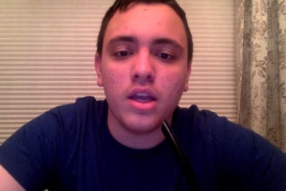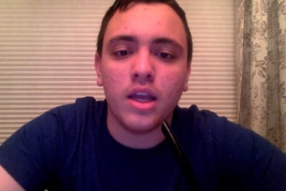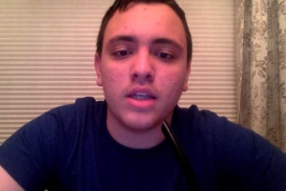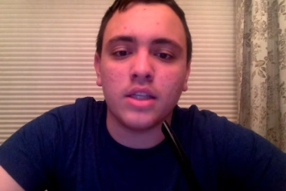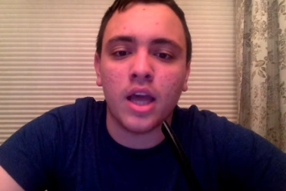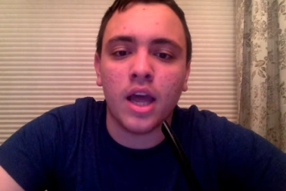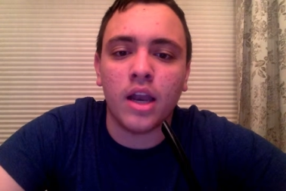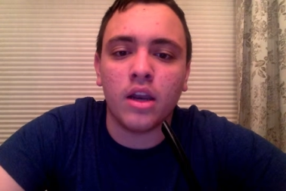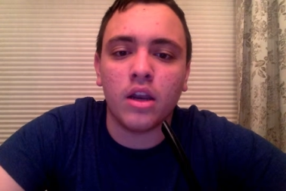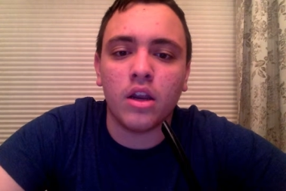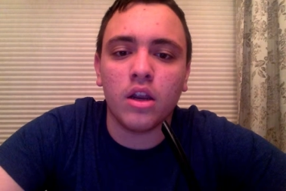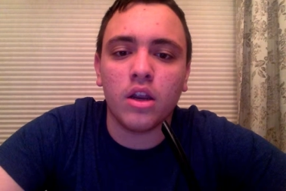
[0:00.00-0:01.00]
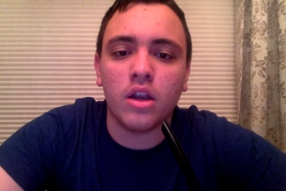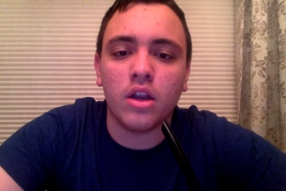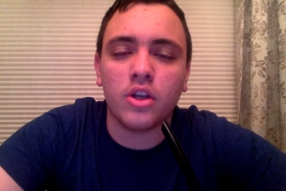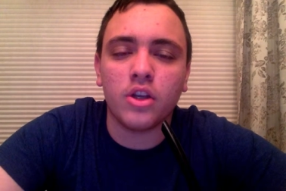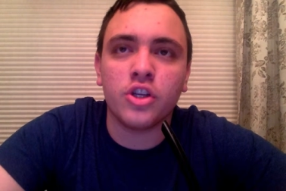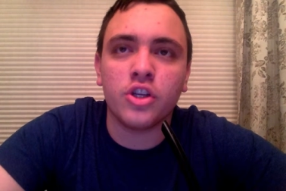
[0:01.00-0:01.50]
is that
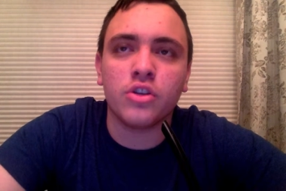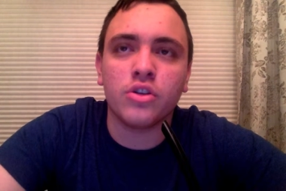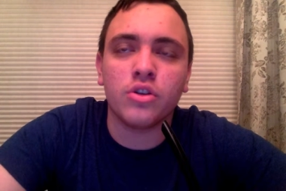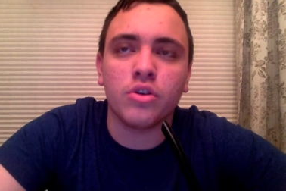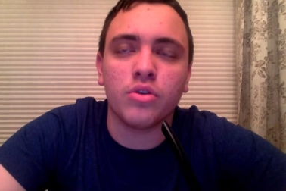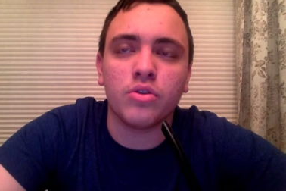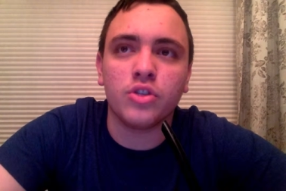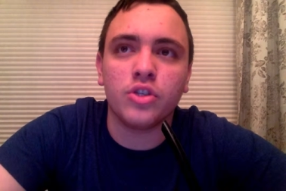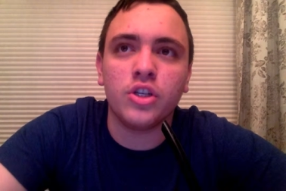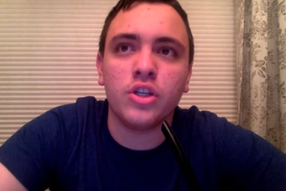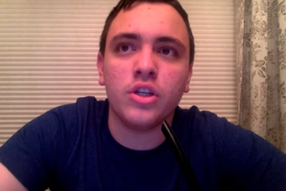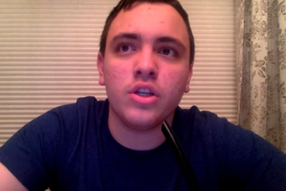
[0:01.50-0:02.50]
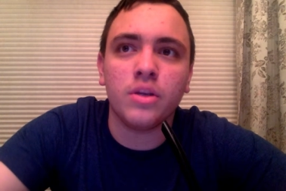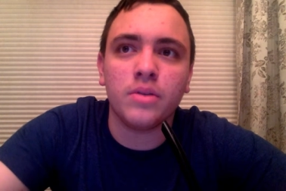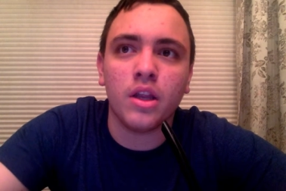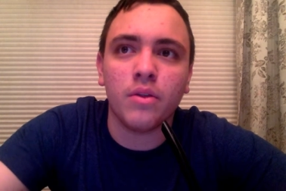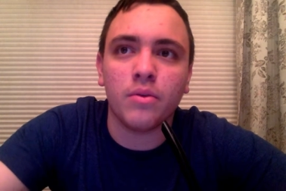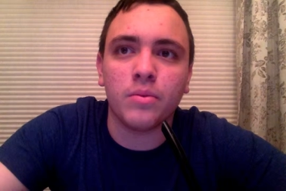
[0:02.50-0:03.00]
she, so she
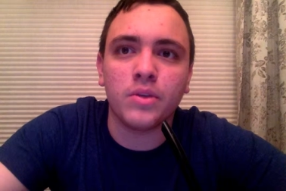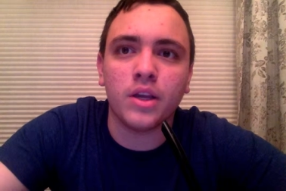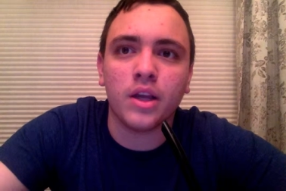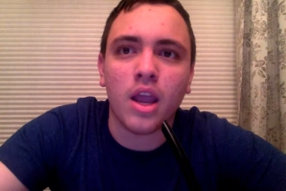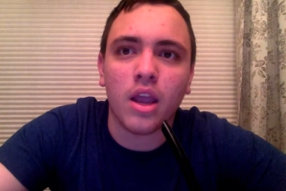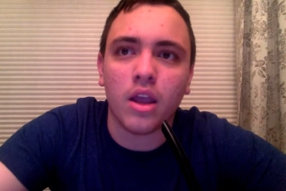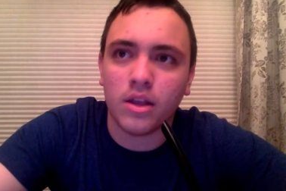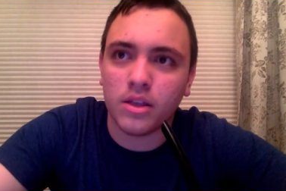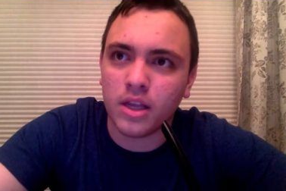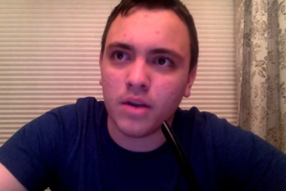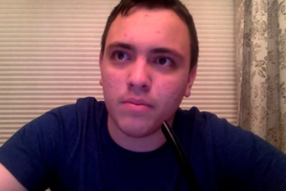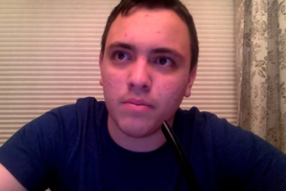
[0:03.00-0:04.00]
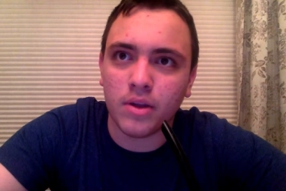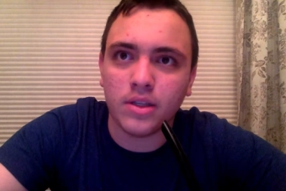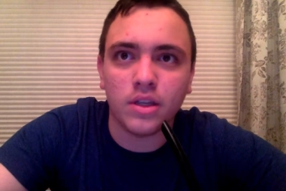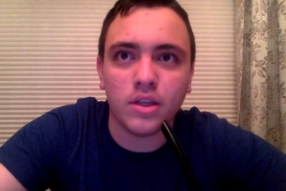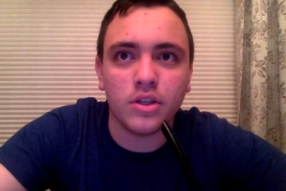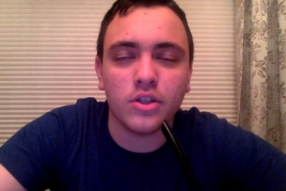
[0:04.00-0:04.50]
comes out of the room saying, "Hey, is that a?"
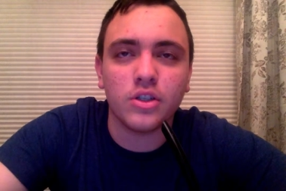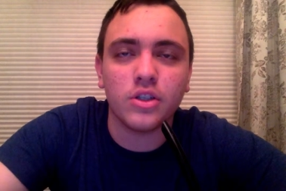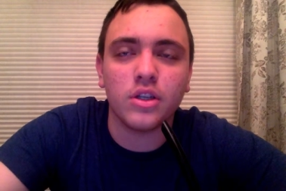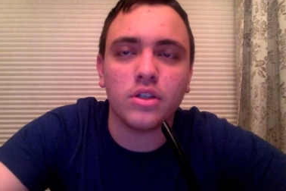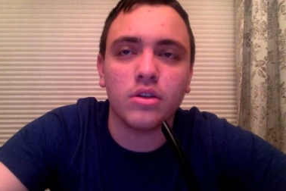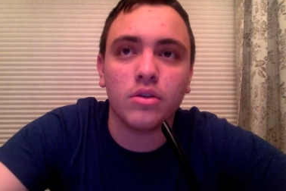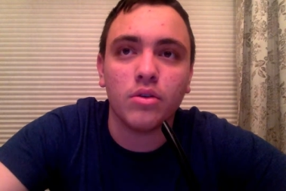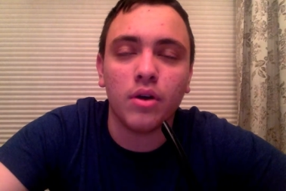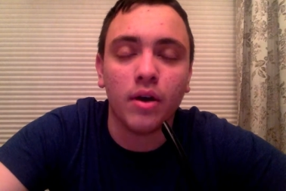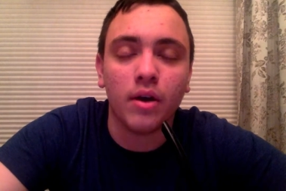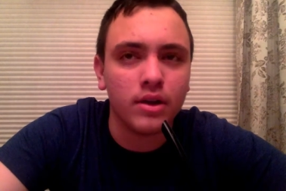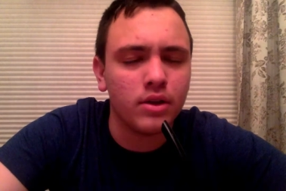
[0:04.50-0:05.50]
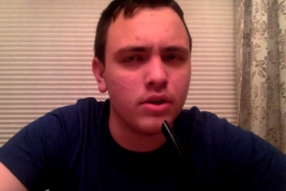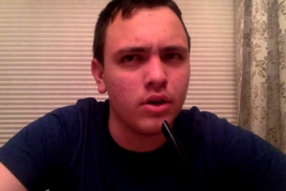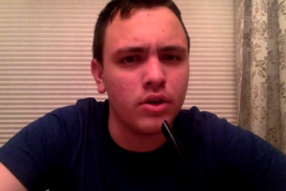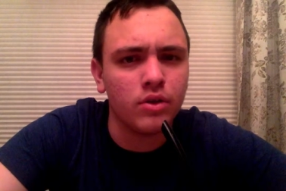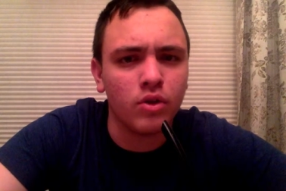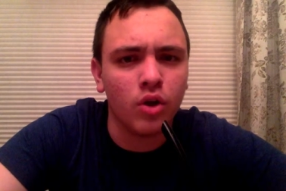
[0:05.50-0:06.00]
Is, she says, uh,
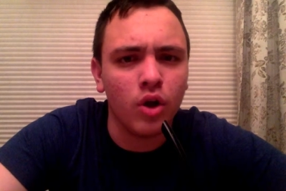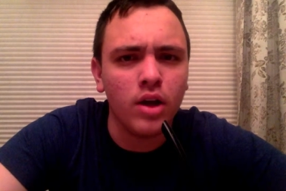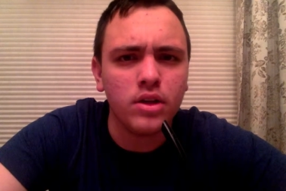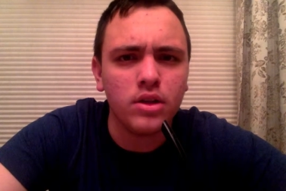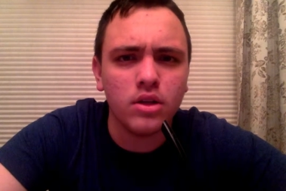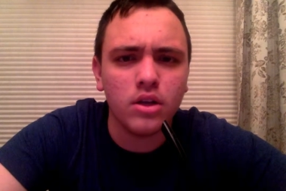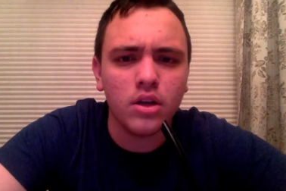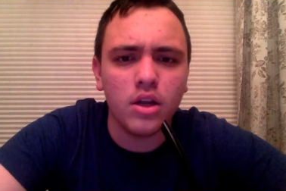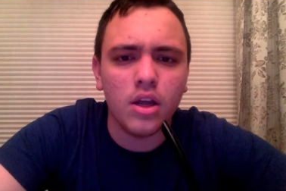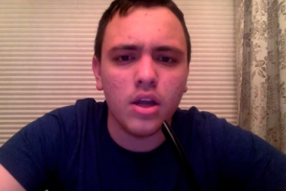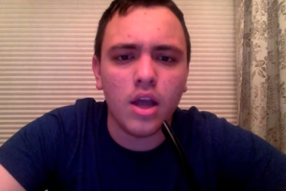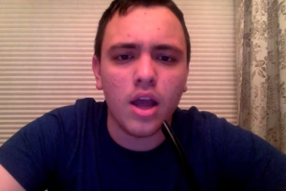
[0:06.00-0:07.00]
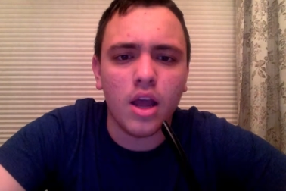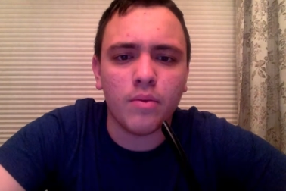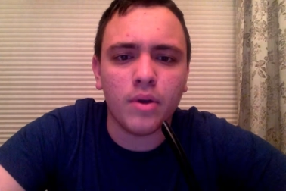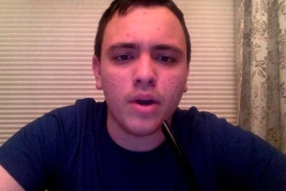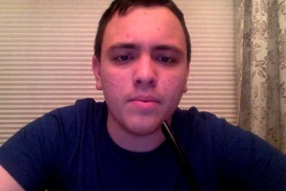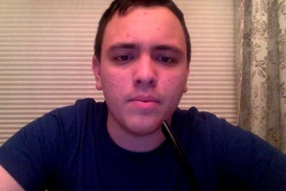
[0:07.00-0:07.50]
"Are you lost?"
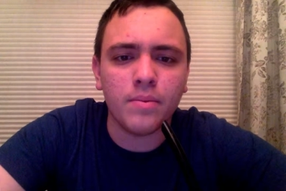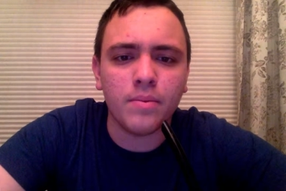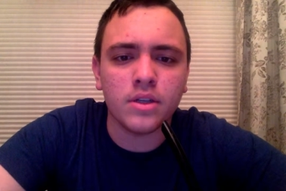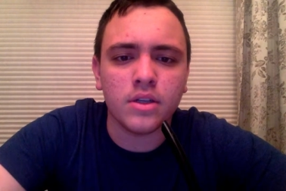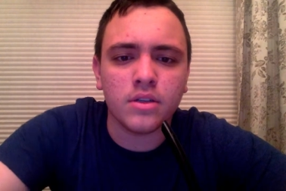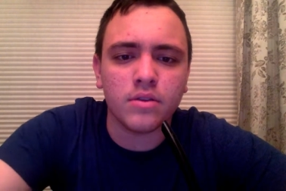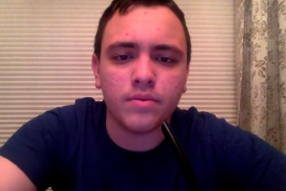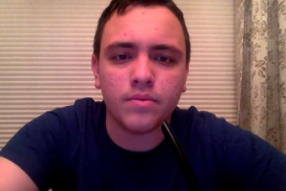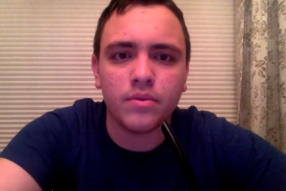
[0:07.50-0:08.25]
And what happens is